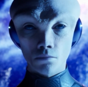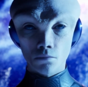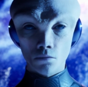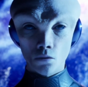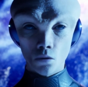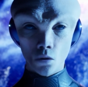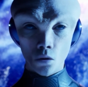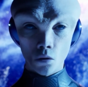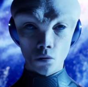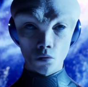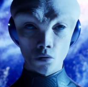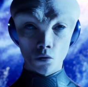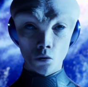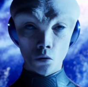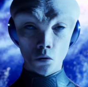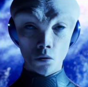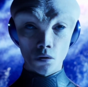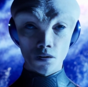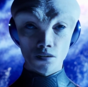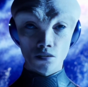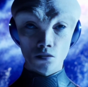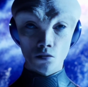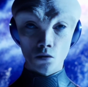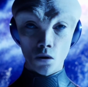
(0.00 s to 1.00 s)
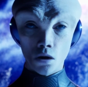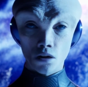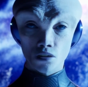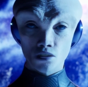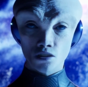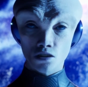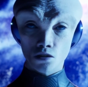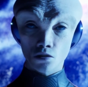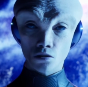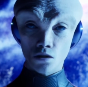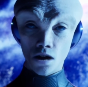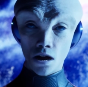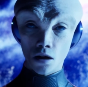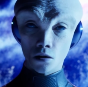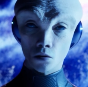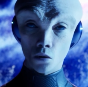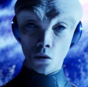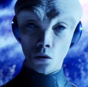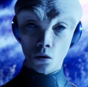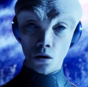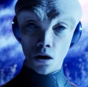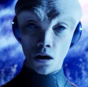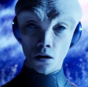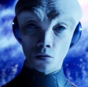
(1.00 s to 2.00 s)
cultural expressions, and
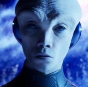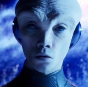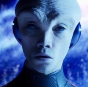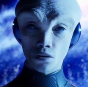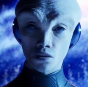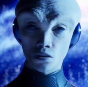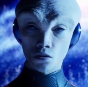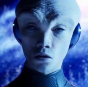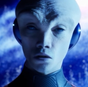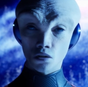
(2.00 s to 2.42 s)
relentless